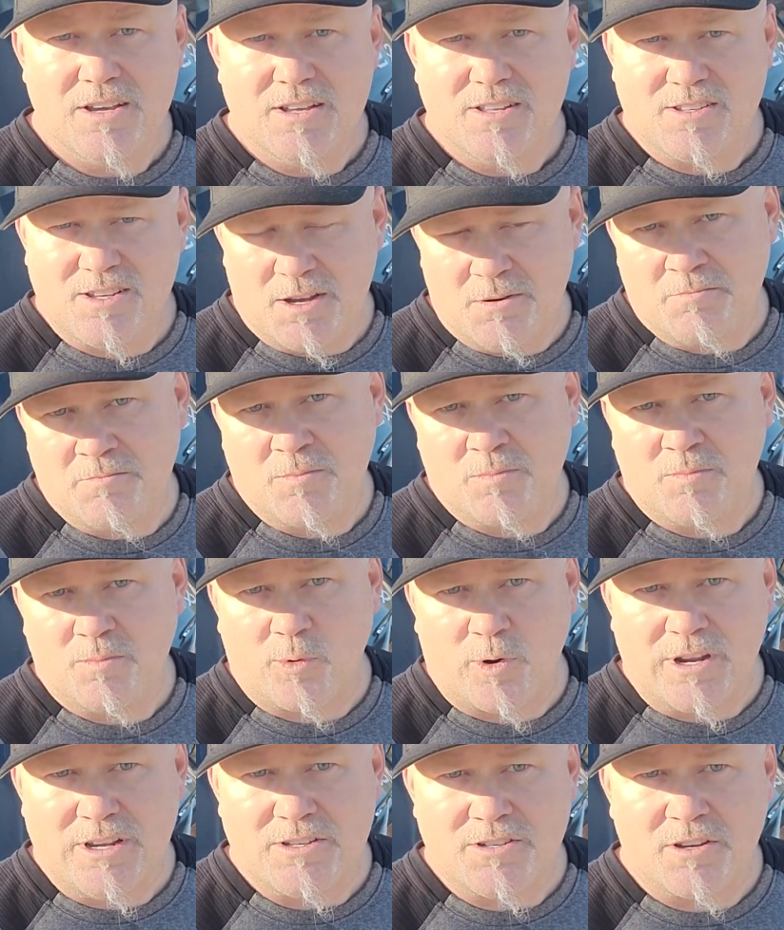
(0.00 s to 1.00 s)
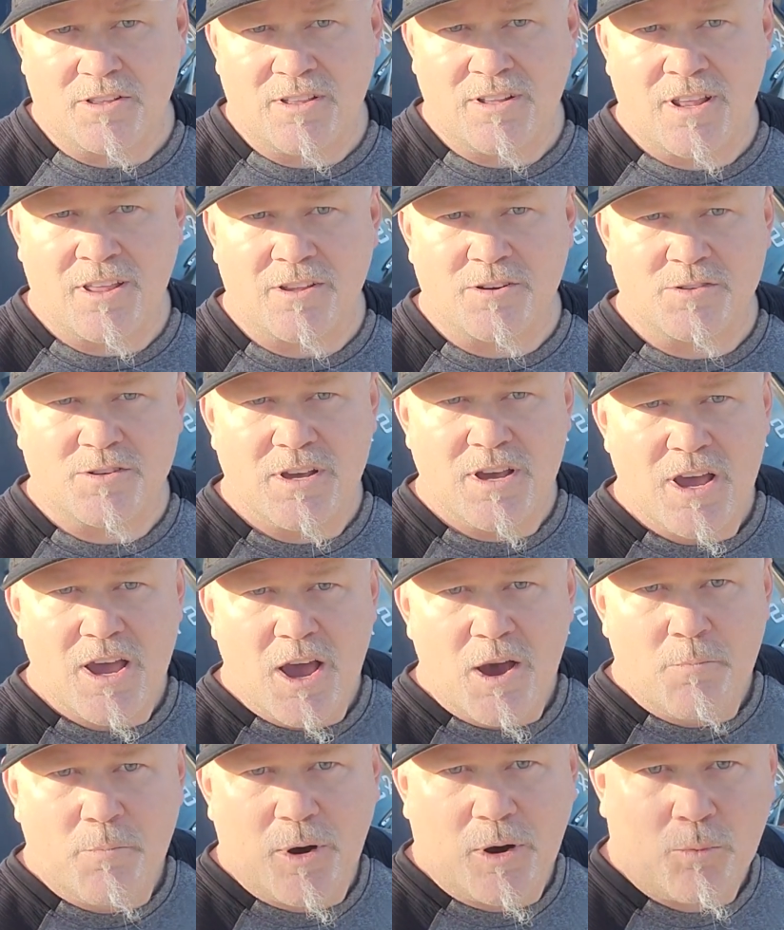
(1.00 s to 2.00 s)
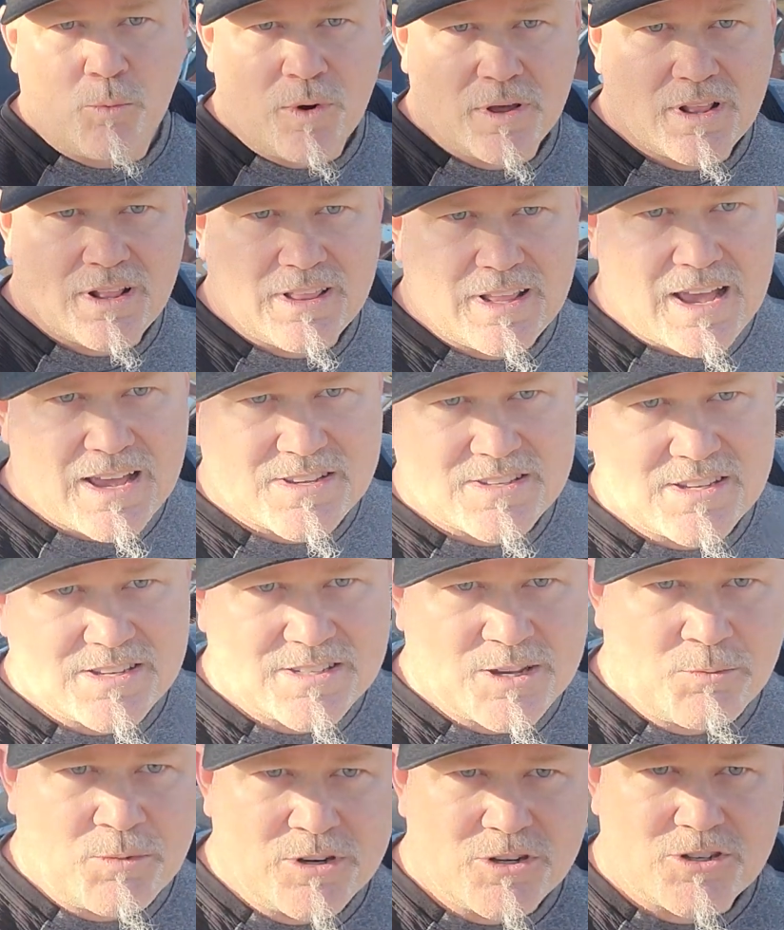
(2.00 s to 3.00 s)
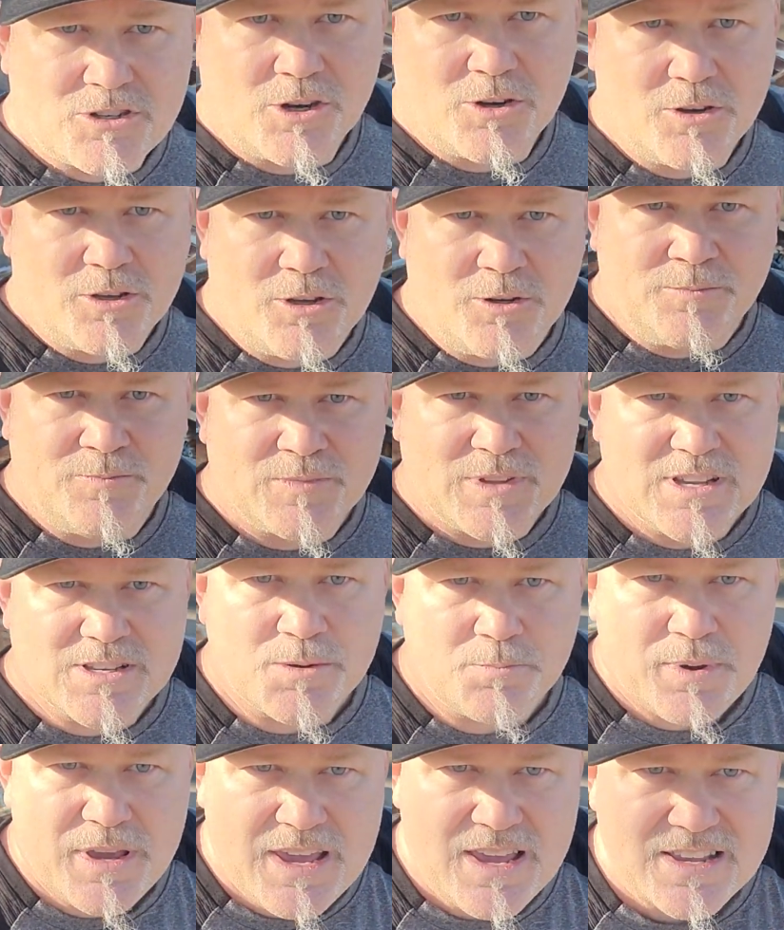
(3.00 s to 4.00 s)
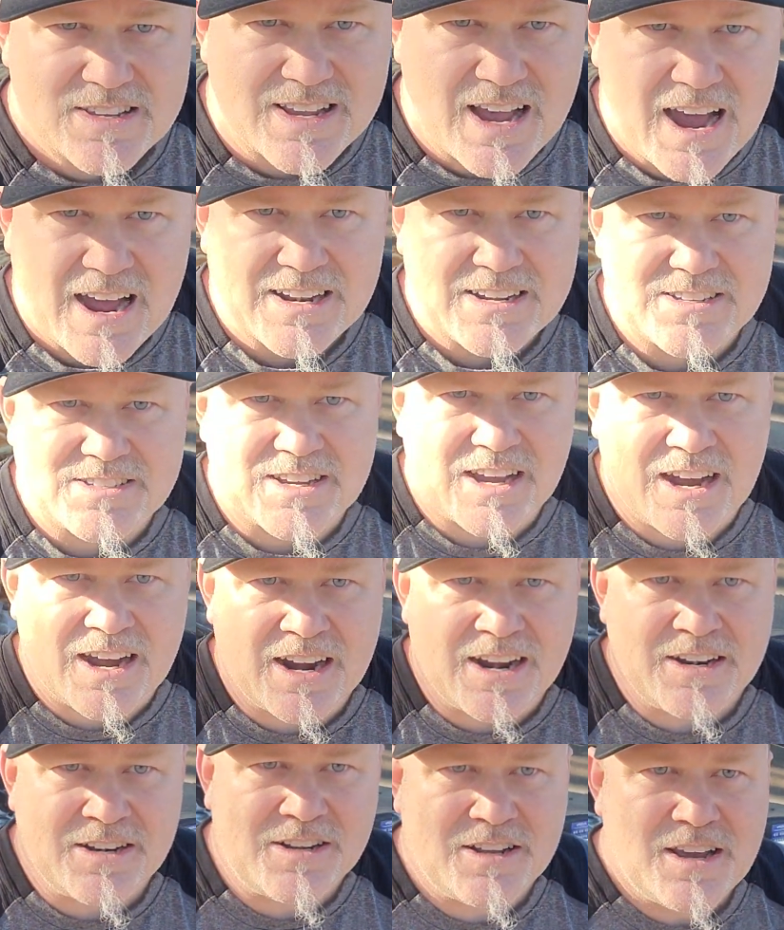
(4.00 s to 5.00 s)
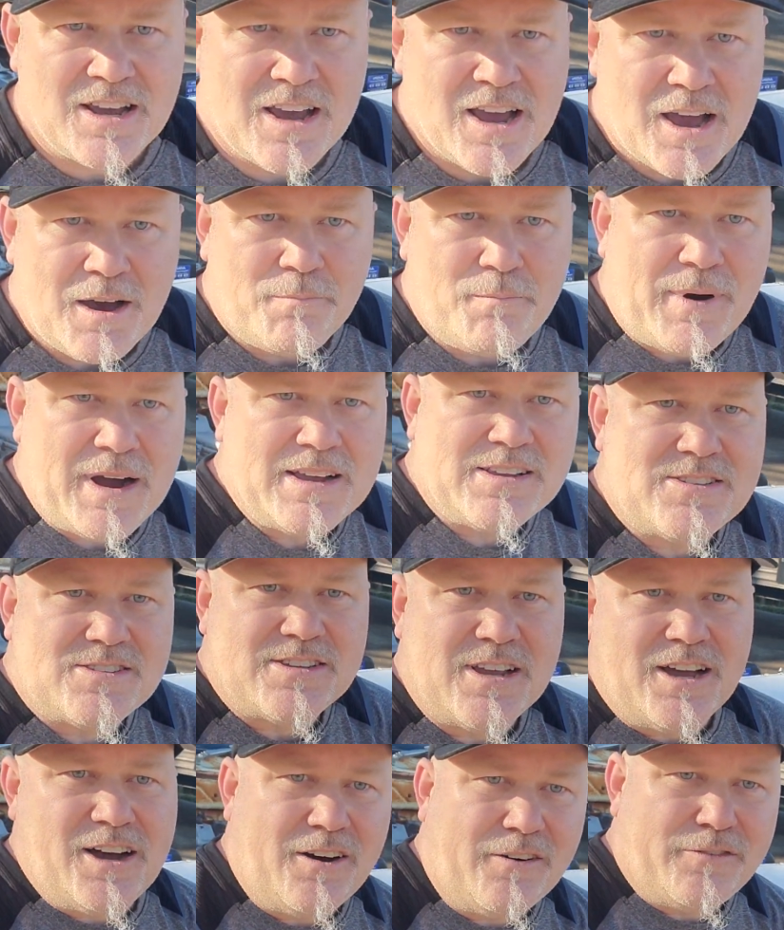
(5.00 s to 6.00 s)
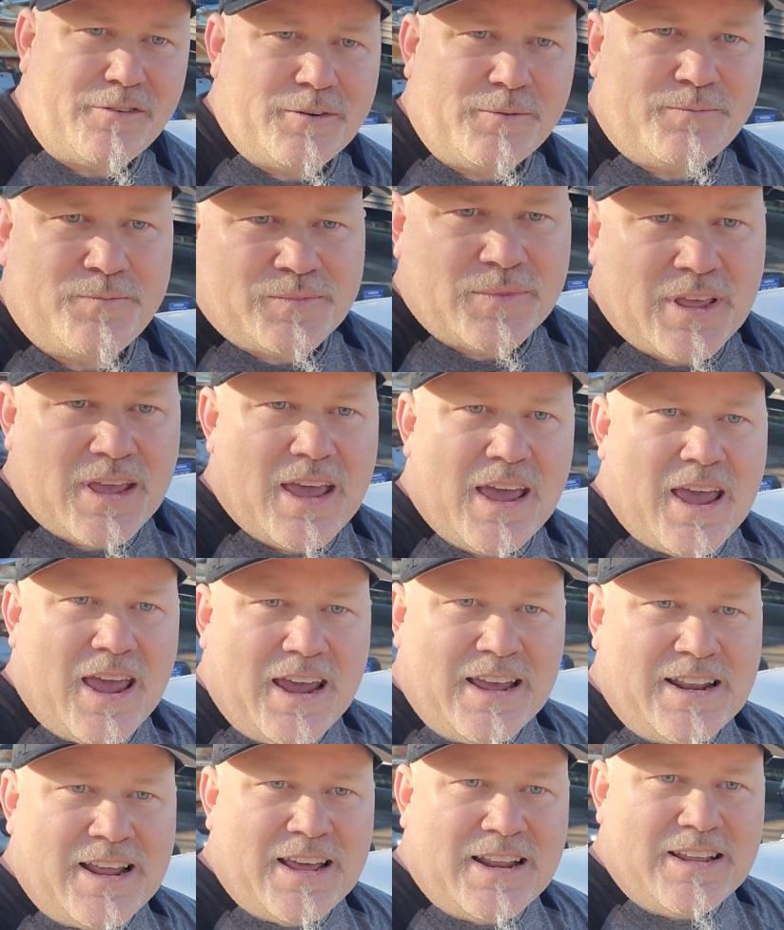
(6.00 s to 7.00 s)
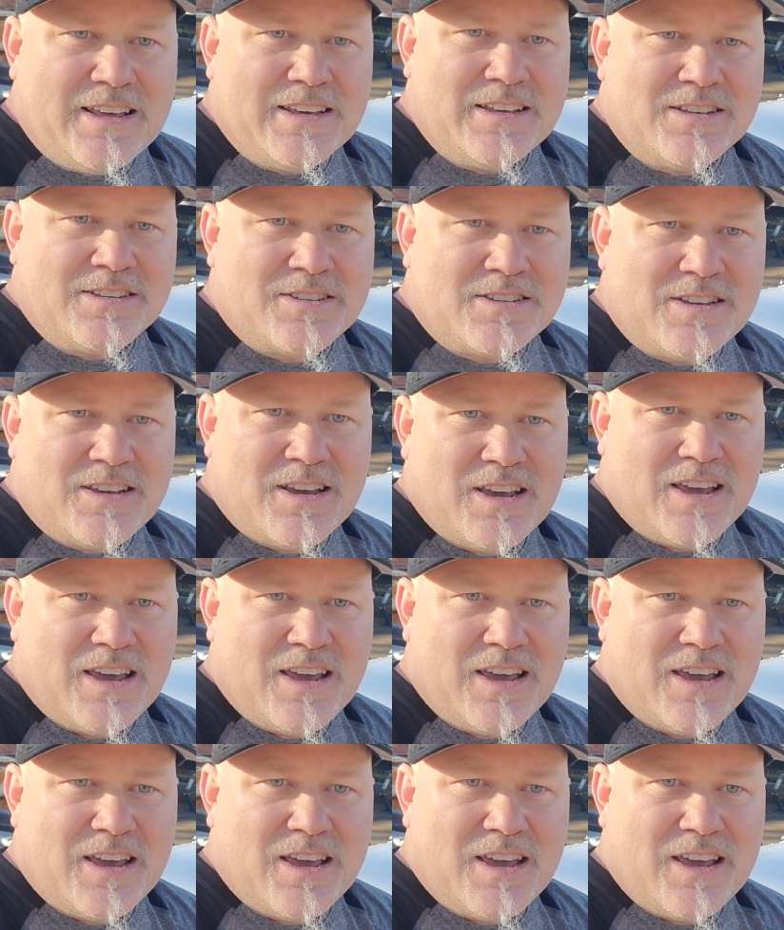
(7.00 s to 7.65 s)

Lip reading: Some were easier than others. But one of the last things I want to show you is a piece I designed myself, and that is